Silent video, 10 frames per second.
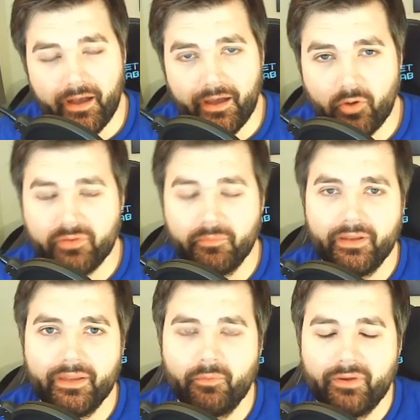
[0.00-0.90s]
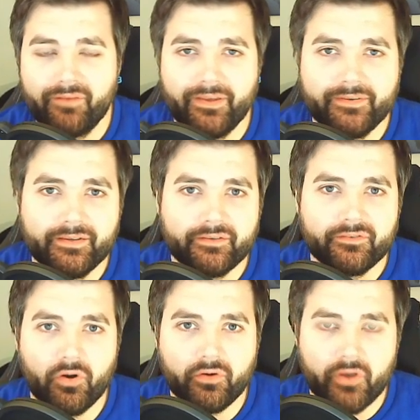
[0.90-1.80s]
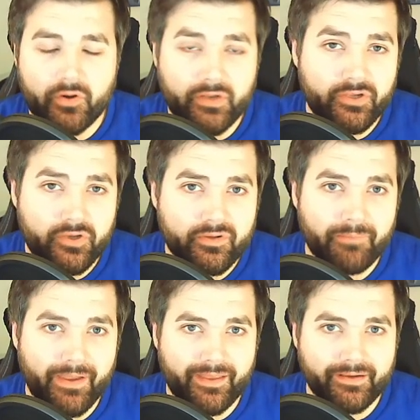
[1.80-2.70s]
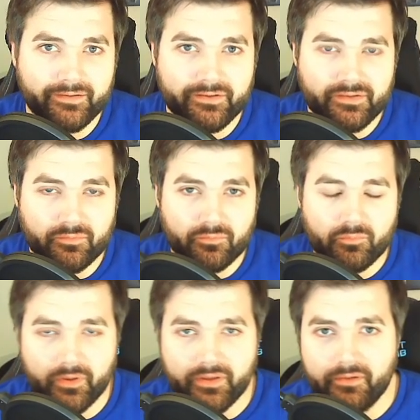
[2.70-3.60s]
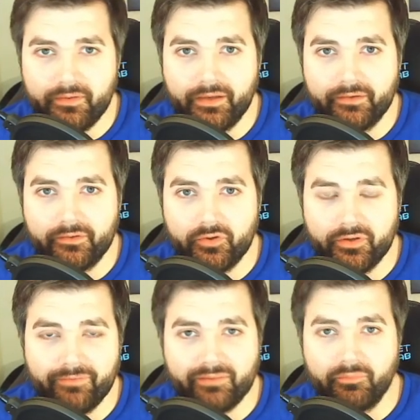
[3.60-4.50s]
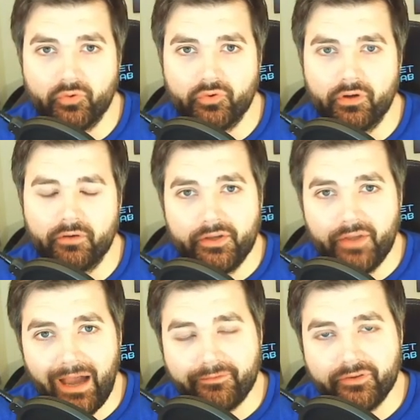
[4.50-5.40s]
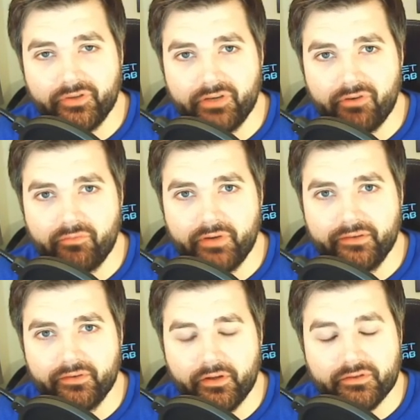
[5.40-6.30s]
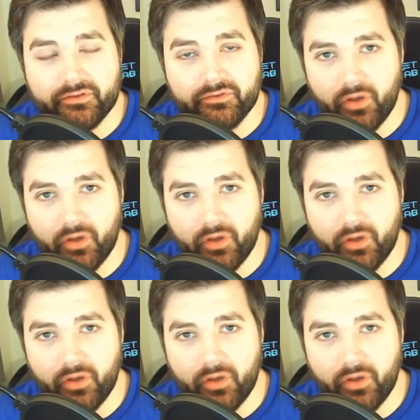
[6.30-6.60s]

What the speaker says: And ultimately, when investing in stocks, only you can make that decision whether you think it's a good investment or not. You have to do your own research.